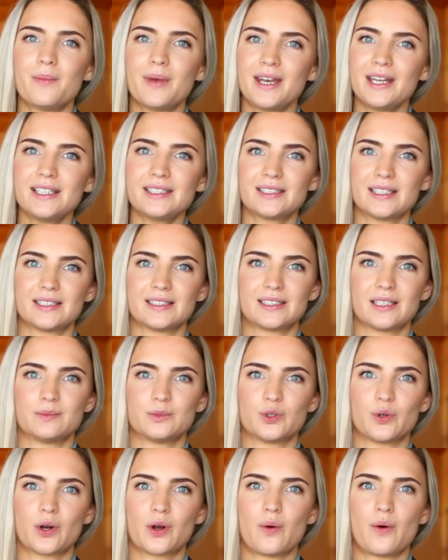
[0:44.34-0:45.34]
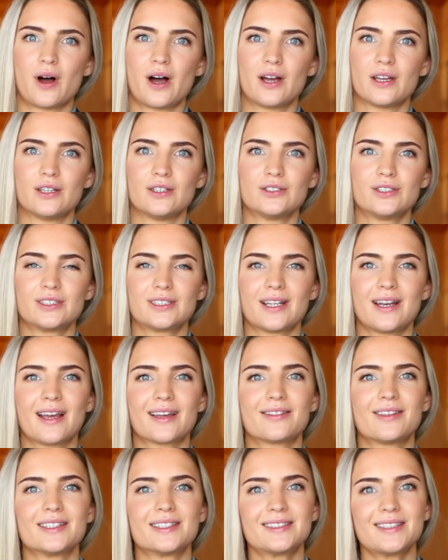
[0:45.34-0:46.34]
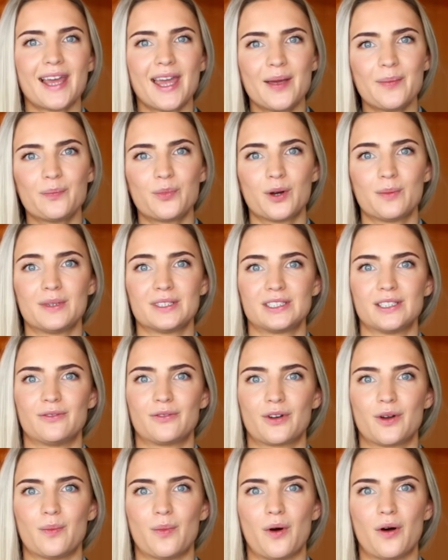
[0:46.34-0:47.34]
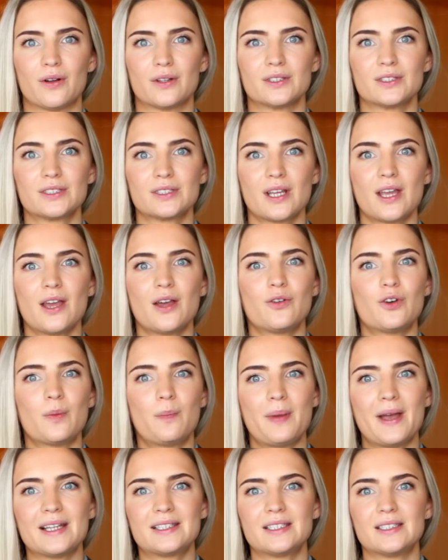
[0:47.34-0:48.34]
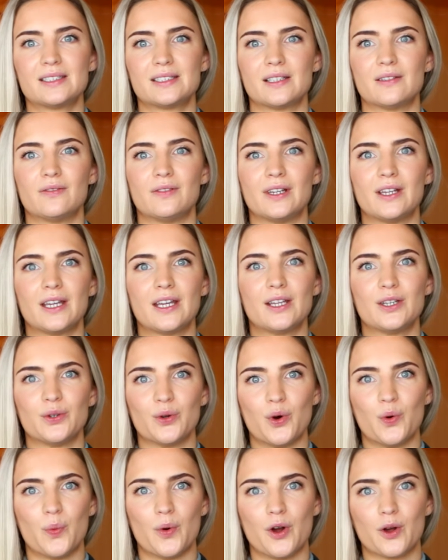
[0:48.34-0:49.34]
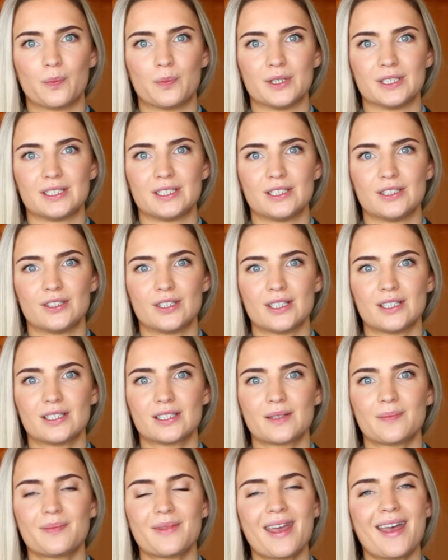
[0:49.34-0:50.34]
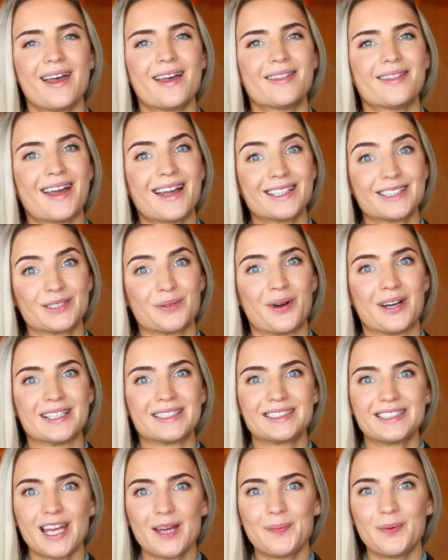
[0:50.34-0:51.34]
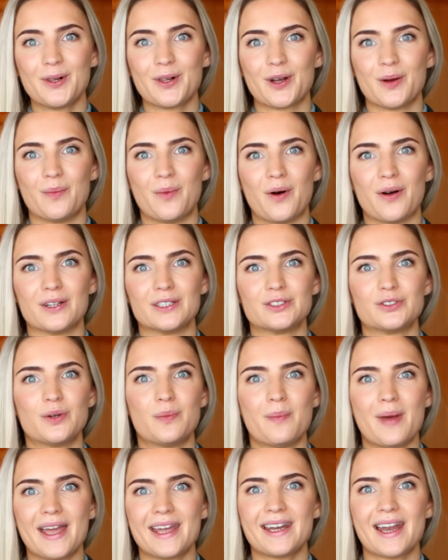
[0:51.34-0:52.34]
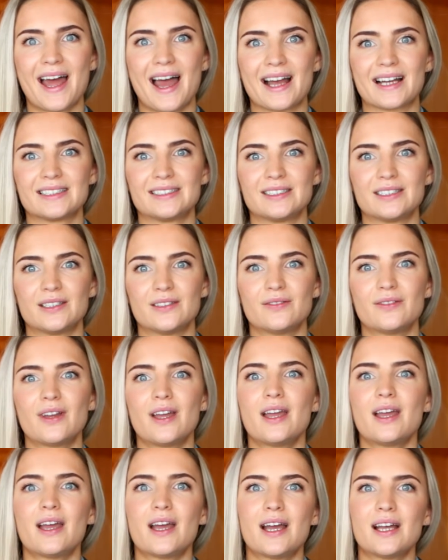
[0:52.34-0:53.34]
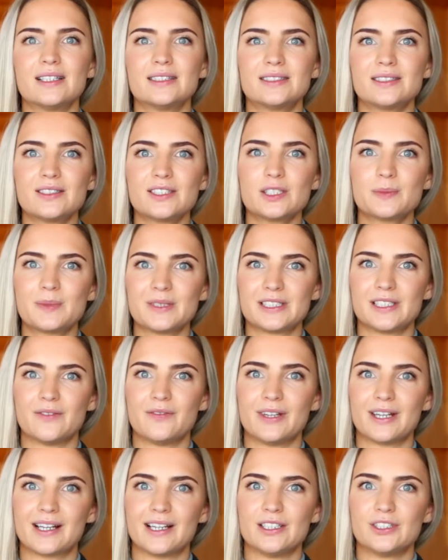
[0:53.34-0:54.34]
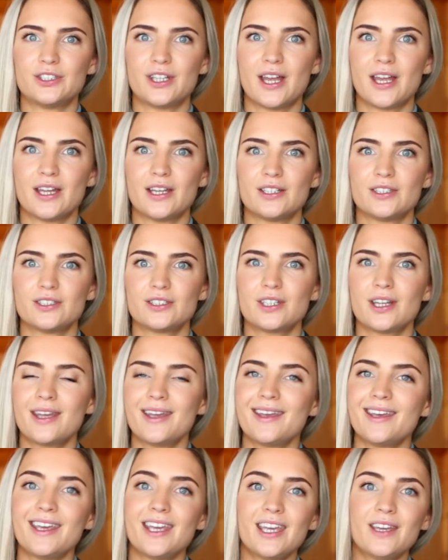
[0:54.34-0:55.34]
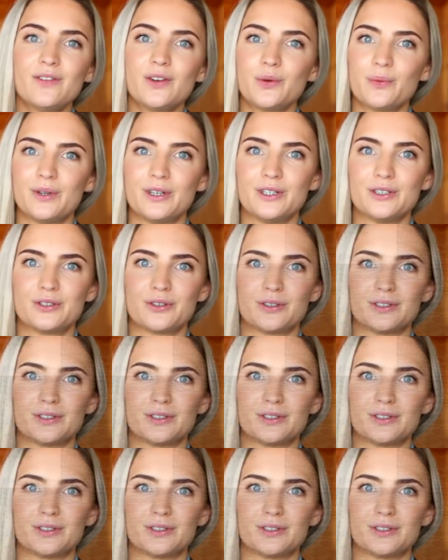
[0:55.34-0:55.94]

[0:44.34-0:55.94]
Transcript: Many systems require you to select the same primitive commands repetitively in your work procedures. That's why staple commands remain active until specifically changed, even when you